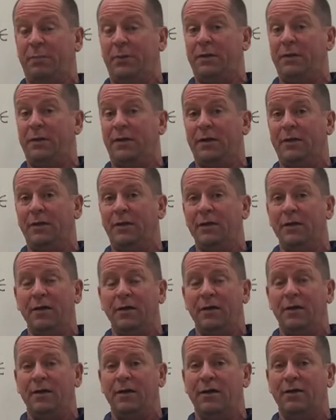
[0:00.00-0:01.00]
But
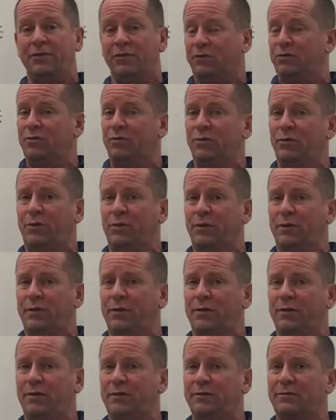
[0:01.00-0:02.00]
the truth
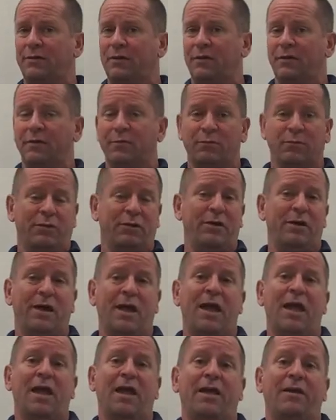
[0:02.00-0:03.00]
is we're going to
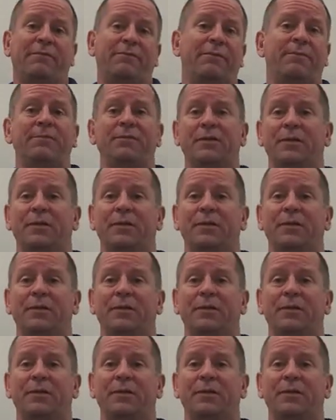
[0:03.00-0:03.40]
have